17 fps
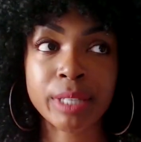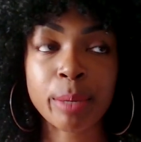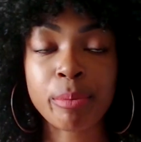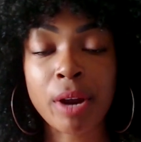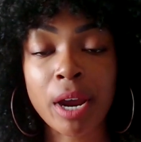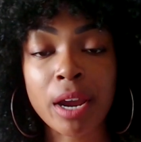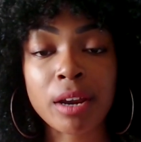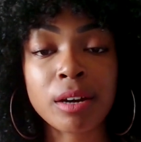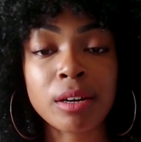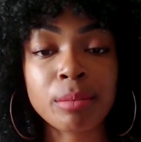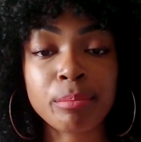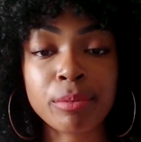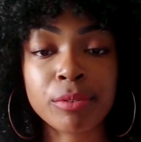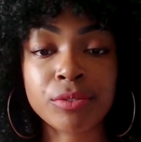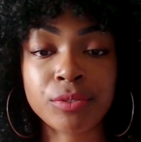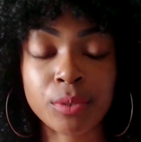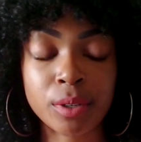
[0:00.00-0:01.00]
Prior,
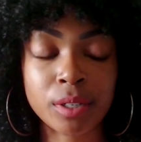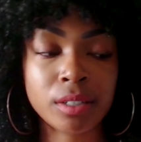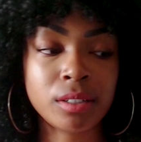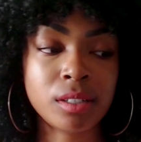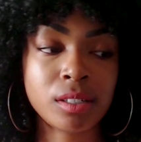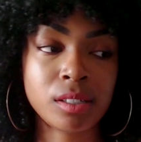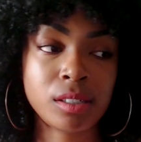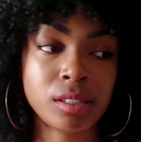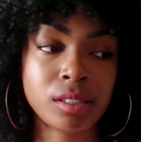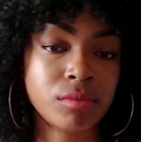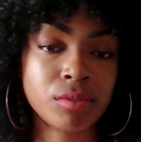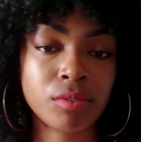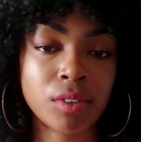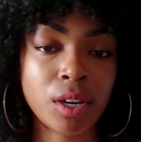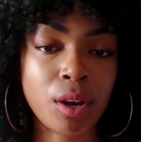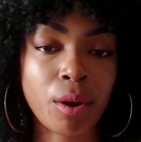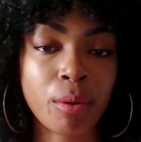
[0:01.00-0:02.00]
before this
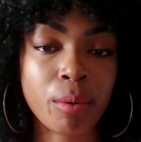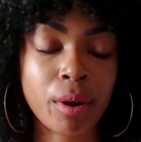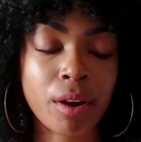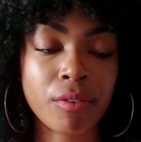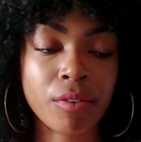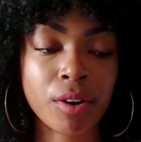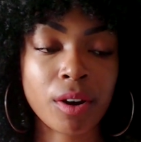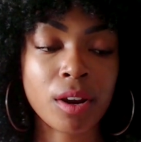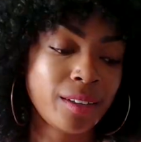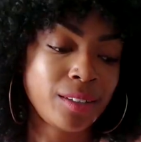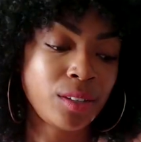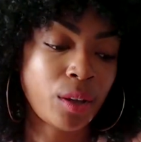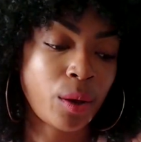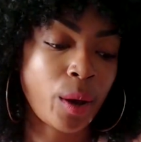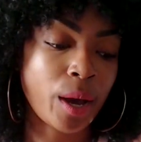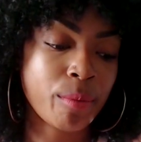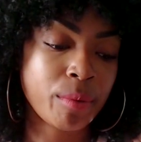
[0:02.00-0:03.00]
video or whatever, you
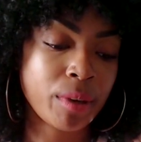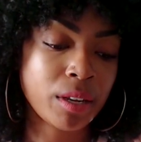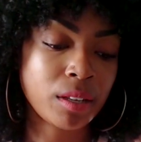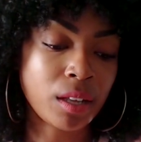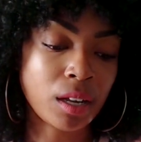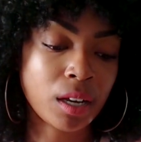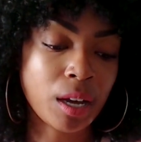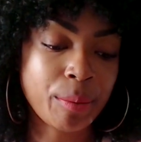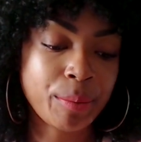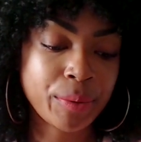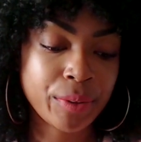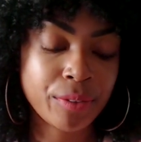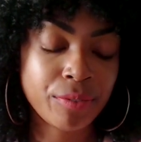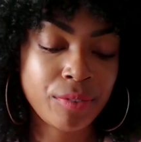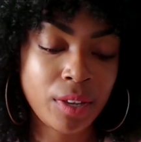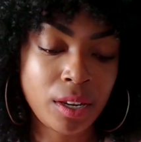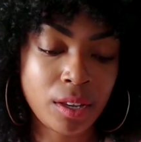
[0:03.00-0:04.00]
know, I made a couple
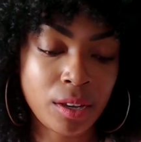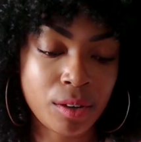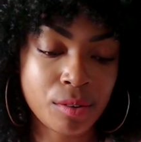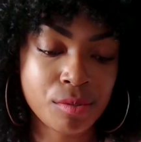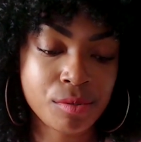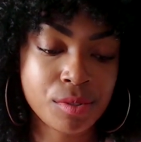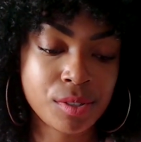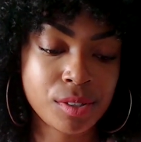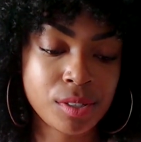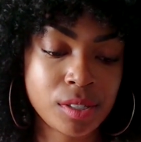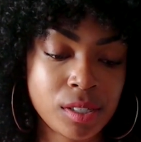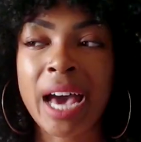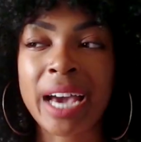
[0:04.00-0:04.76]
of videos.